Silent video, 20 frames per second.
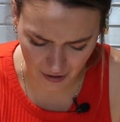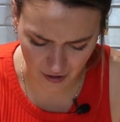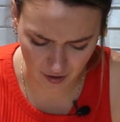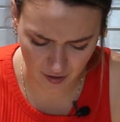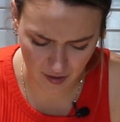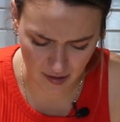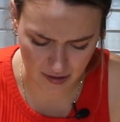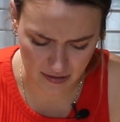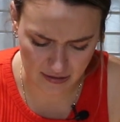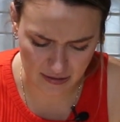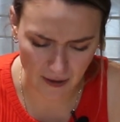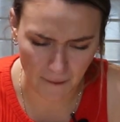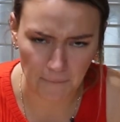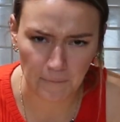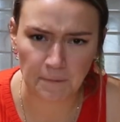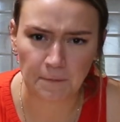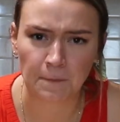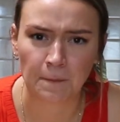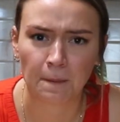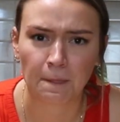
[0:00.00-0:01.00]
goodness.
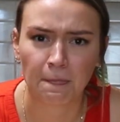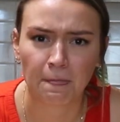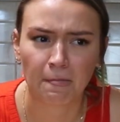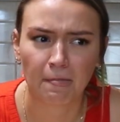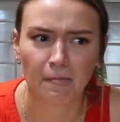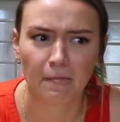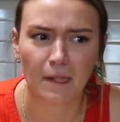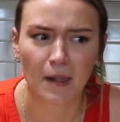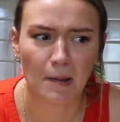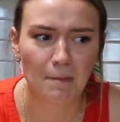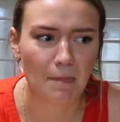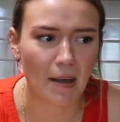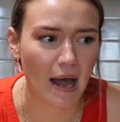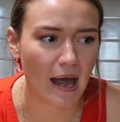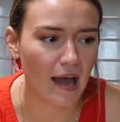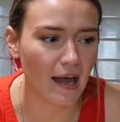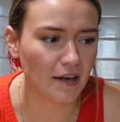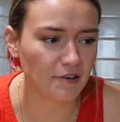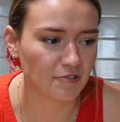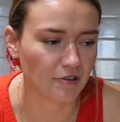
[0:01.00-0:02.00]

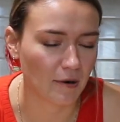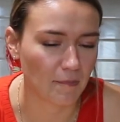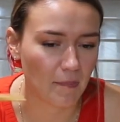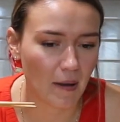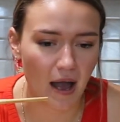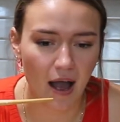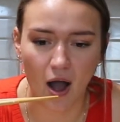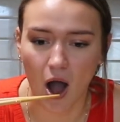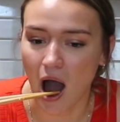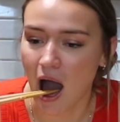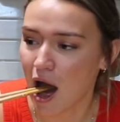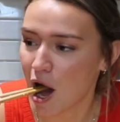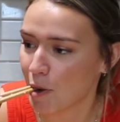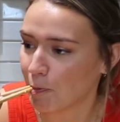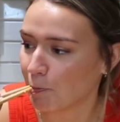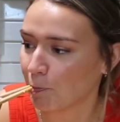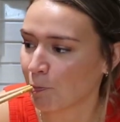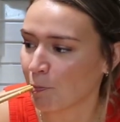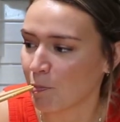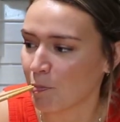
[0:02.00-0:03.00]
Pad Gra Prao.
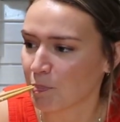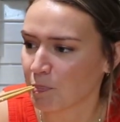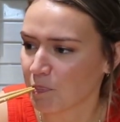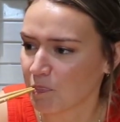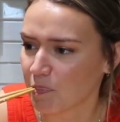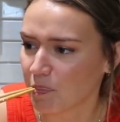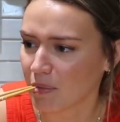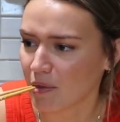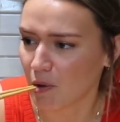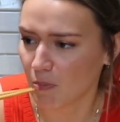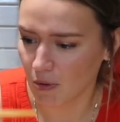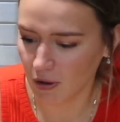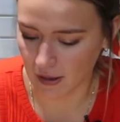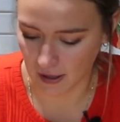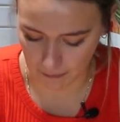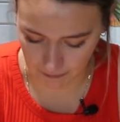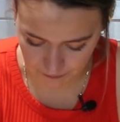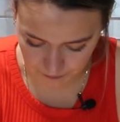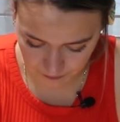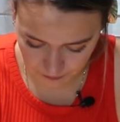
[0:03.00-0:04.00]
What
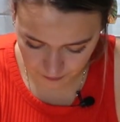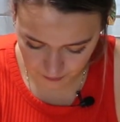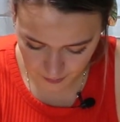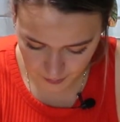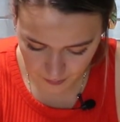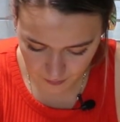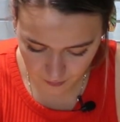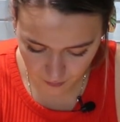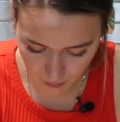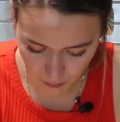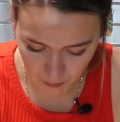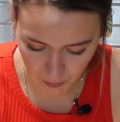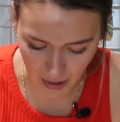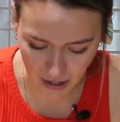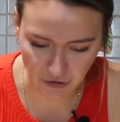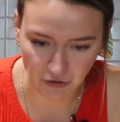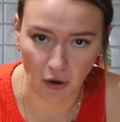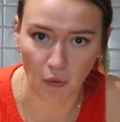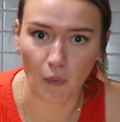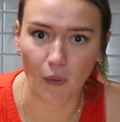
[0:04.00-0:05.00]
like,
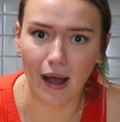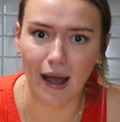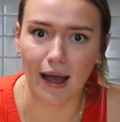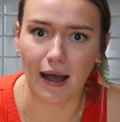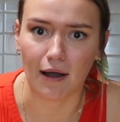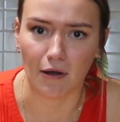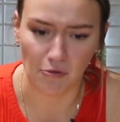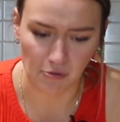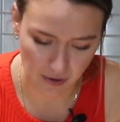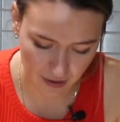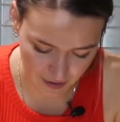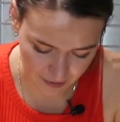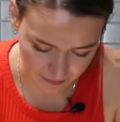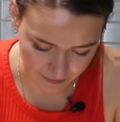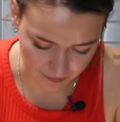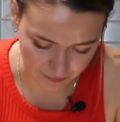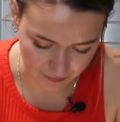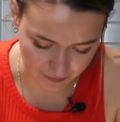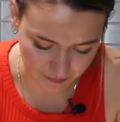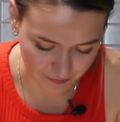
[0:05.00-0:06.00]
Pad Gra, wow.
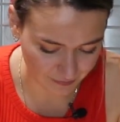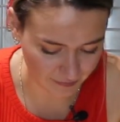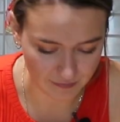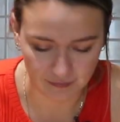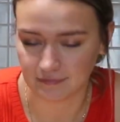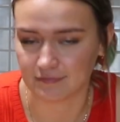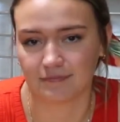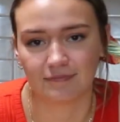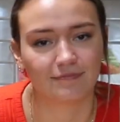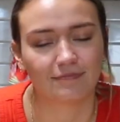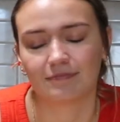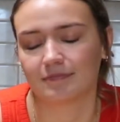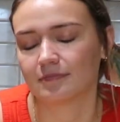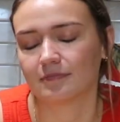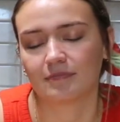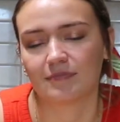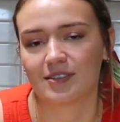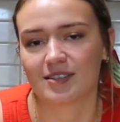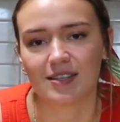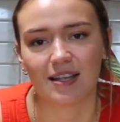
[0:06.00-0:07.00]

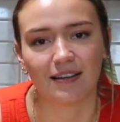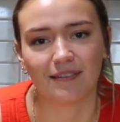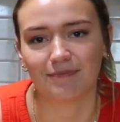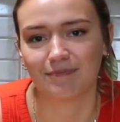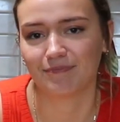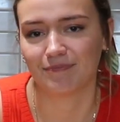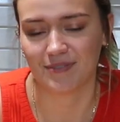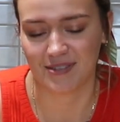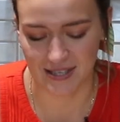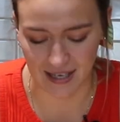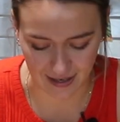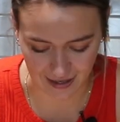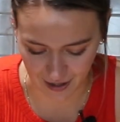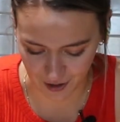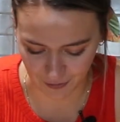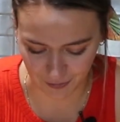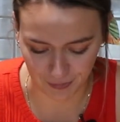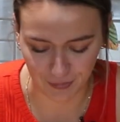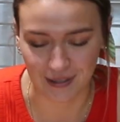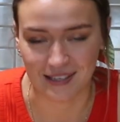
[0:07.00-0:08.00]
Send
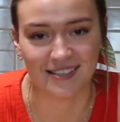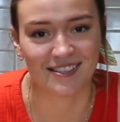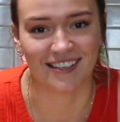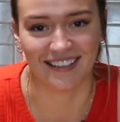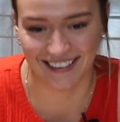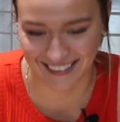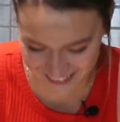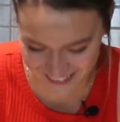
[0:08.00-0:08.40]
help, please.